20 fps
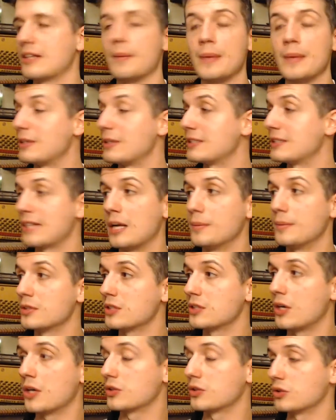Maybe Selma
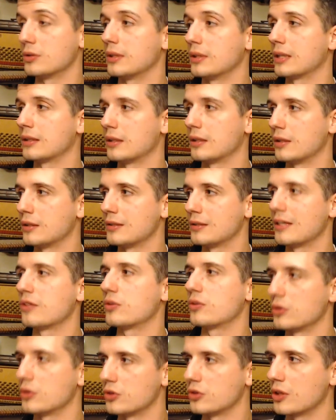songs, or like the Dancer
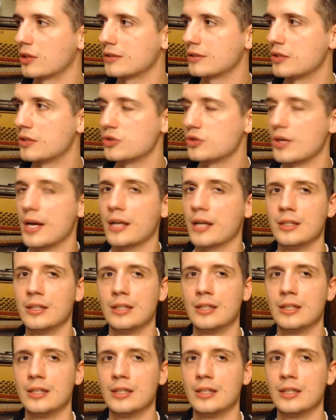in the Dark soundtrack.